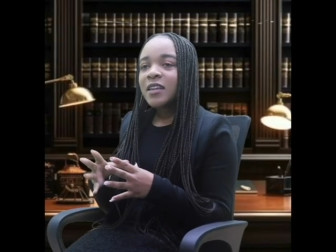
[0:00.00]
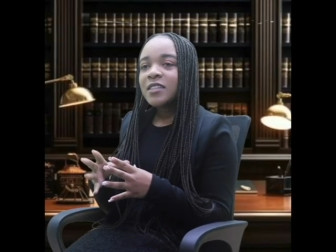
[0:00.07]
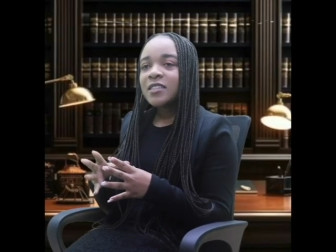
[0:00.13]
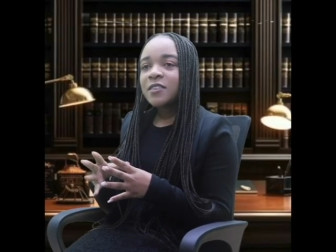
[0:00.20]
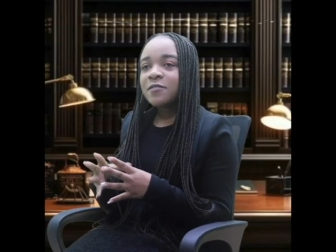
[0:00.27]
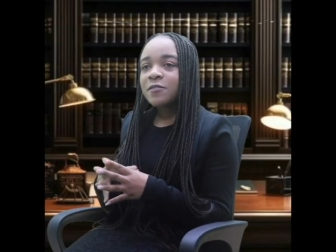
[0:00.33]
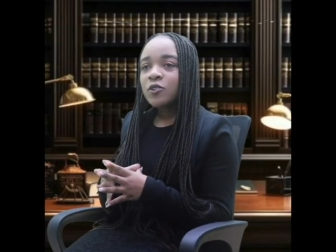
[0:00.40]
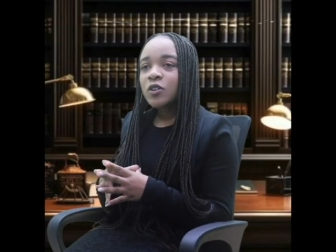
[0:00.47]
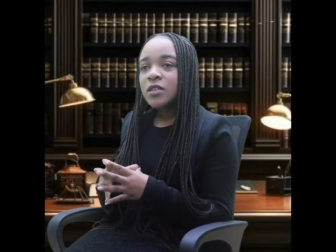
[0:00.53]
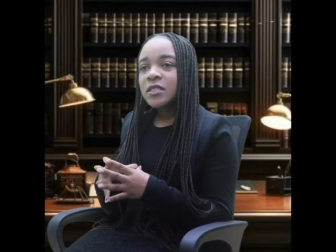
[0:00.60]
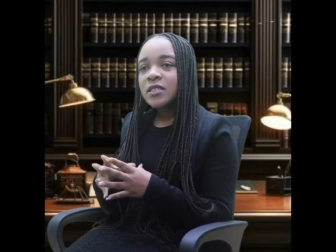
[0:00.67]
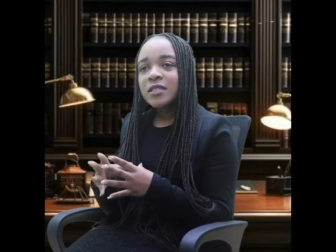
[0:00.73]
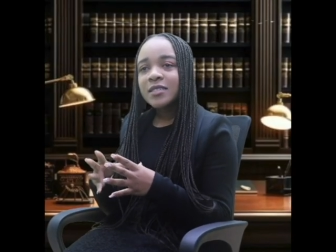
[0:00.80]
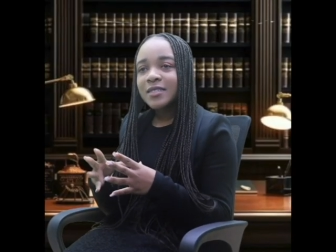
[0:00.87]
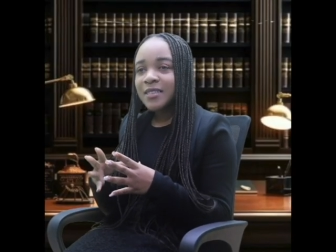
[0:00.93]

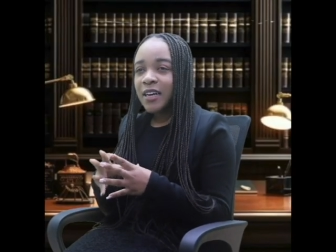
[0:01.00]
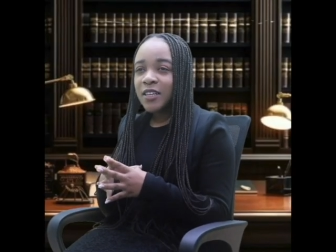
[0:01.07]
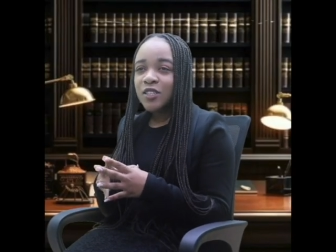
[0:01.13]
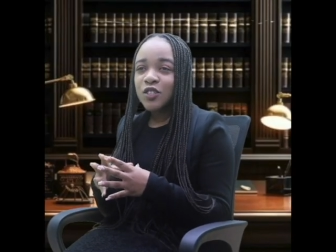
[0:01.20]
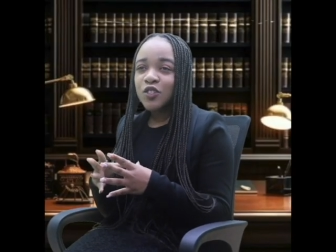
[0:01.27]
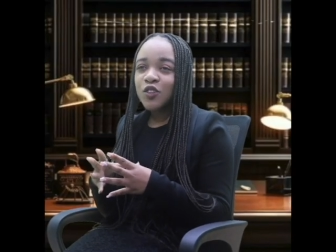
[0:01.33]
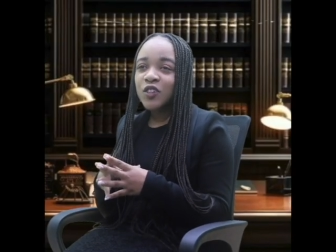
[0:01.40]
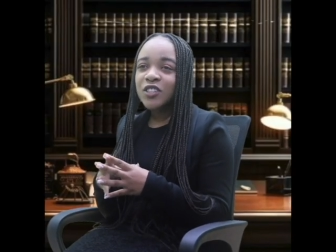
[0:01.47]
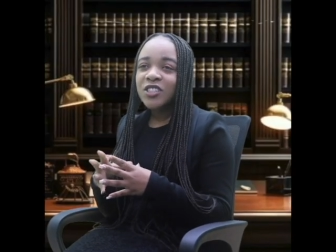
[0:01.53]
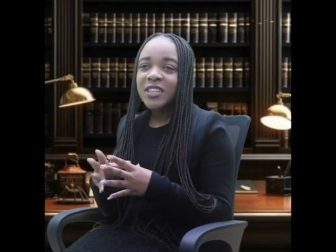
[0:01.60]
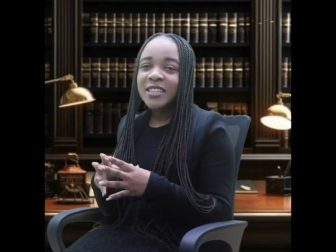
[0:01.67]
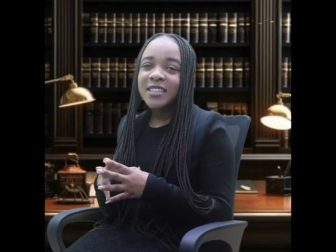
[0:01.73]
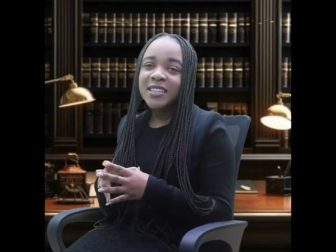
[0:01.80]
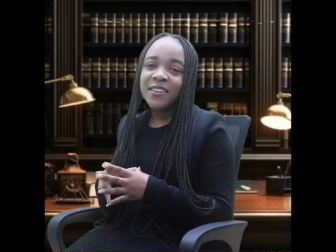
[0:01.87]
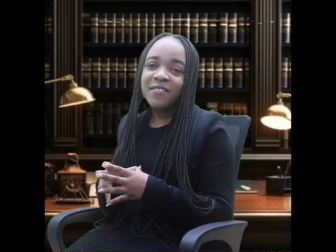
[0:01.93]
Divorce does not
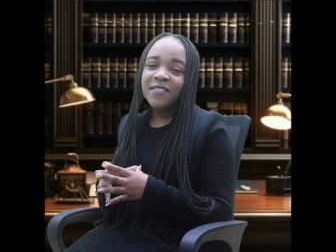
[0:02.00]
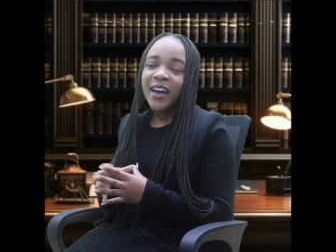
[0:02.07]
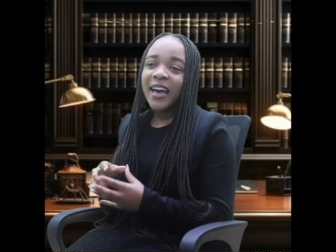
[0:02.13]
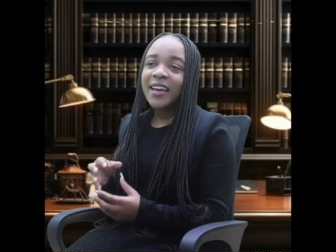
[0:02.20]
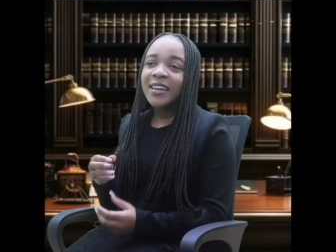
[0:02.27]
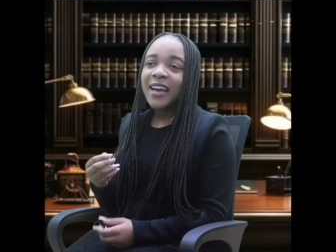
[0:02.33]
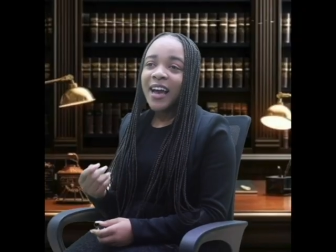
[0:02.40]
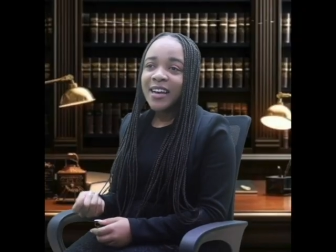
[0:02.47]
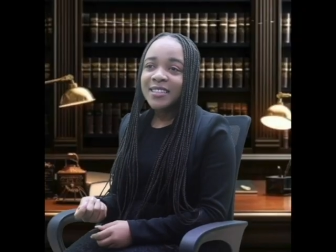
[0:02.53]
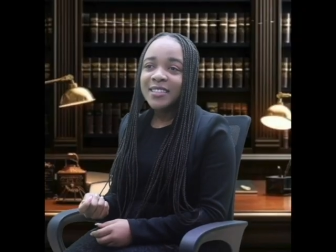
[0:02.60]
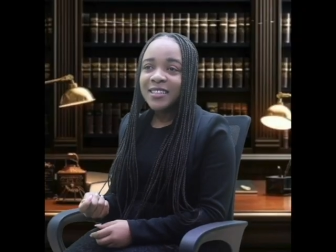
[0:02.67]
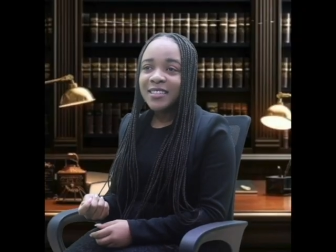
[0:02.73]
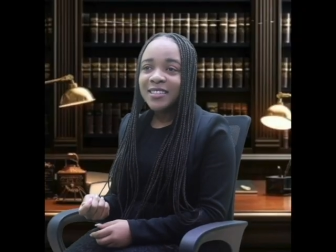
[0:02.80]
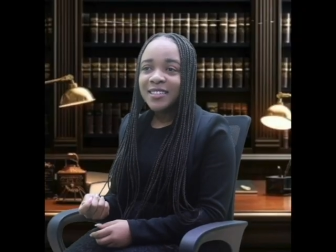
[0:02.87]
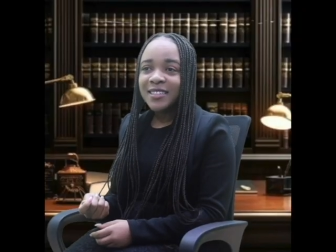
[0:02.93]
just divide
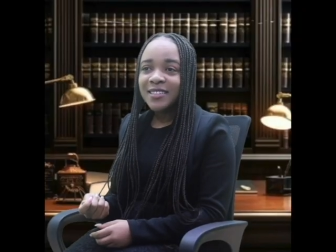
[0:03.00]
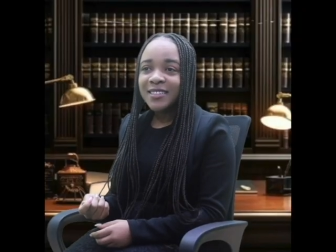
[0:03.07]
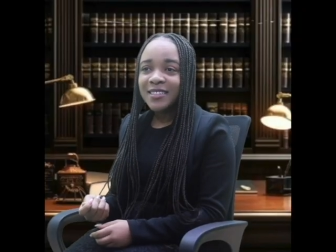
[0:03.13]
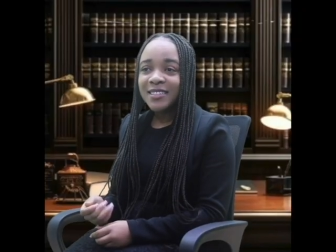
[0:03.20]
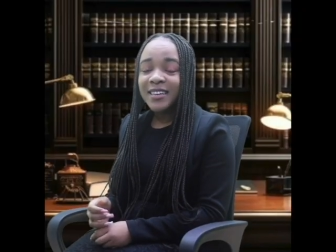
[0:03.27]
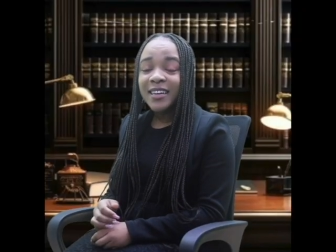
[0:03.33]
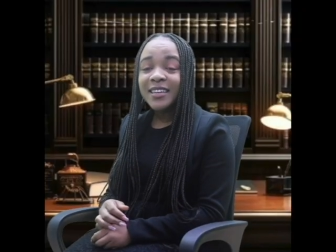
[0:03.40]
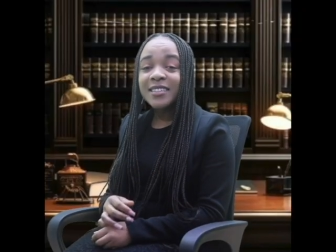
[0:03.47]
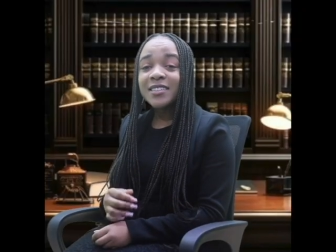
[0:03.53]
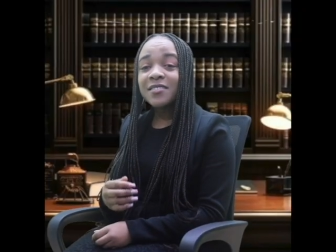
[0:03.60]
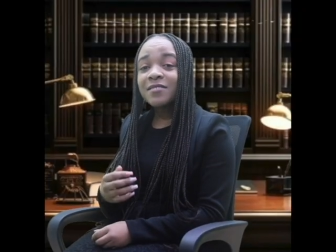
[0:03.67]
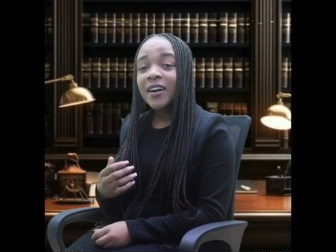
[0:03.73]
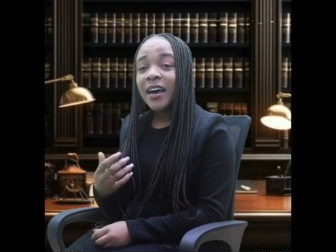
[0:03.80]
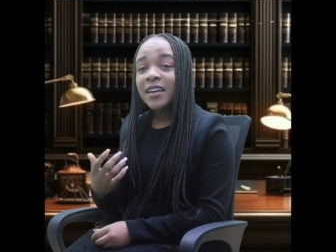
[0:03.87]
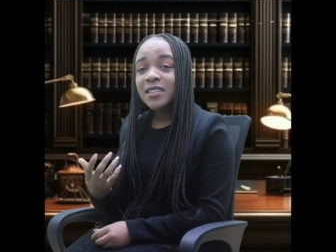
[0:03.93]
assets, it
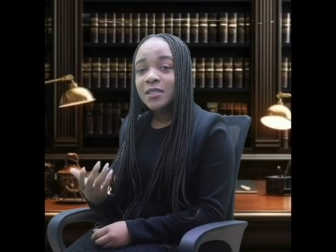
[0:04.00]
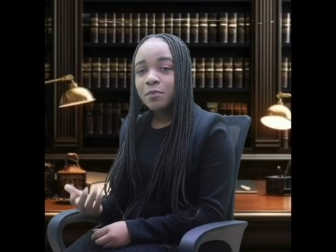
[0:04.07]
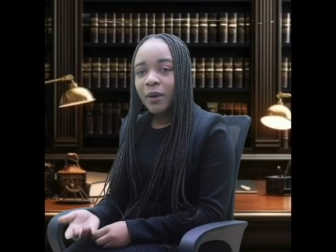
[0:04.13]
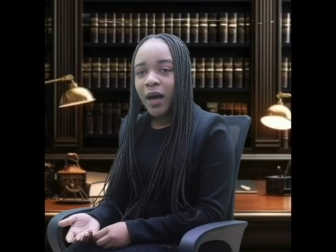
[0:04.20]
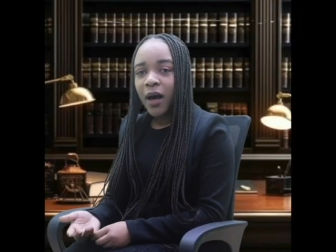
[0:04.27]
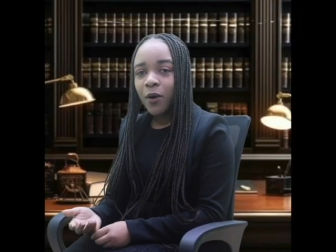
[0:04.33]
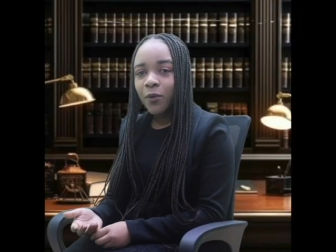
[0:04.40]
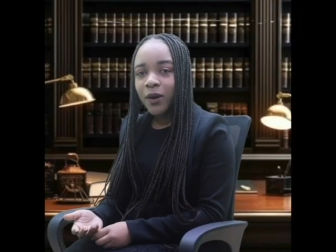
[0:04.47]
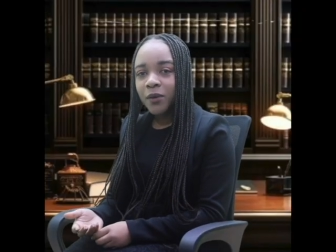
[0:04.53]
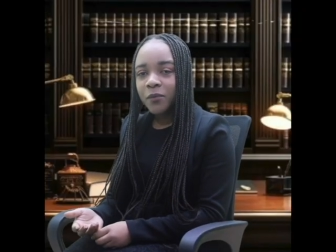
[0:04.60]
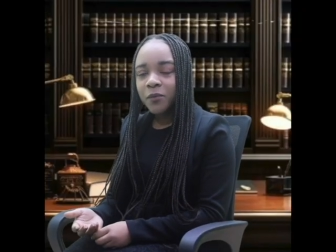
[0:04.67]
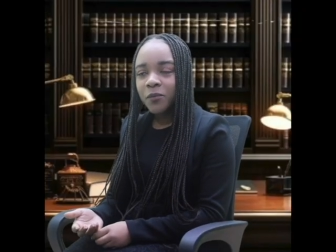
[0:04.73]
divides power.